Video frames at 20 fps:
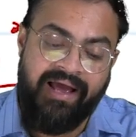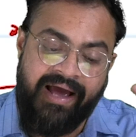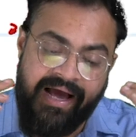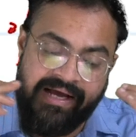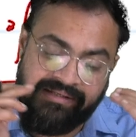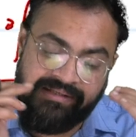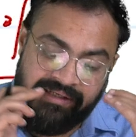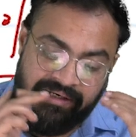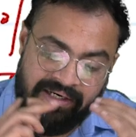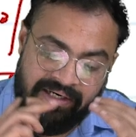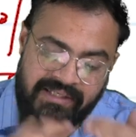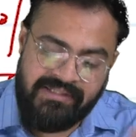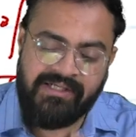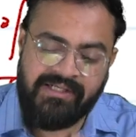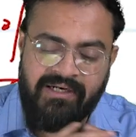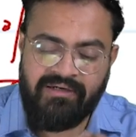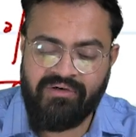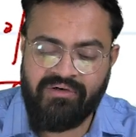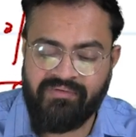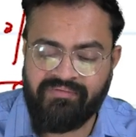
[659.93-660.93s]
As a
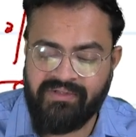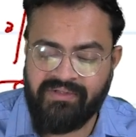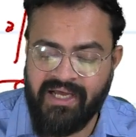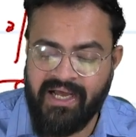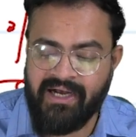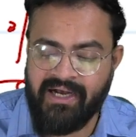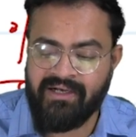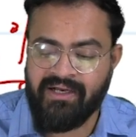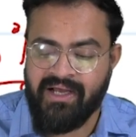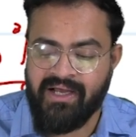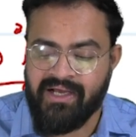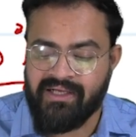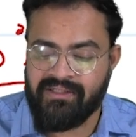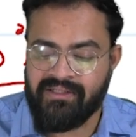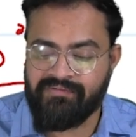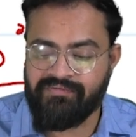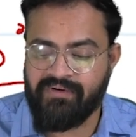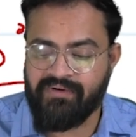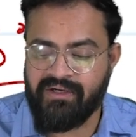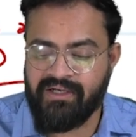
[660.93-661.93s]
result of that,
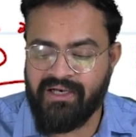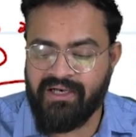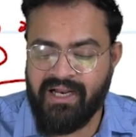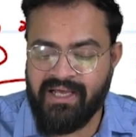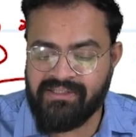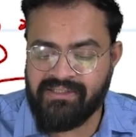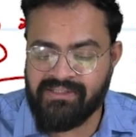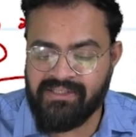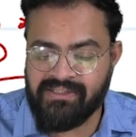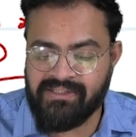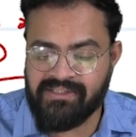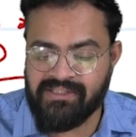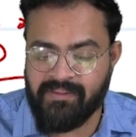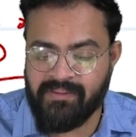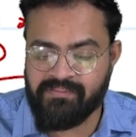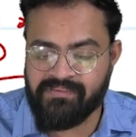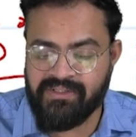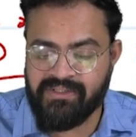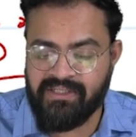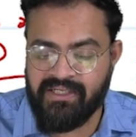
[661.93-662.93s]
the fertilizer
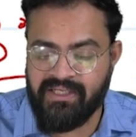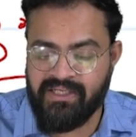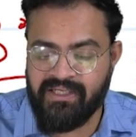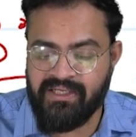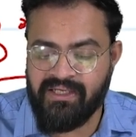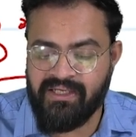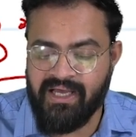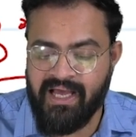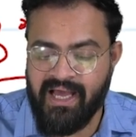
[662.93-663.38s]
subsidy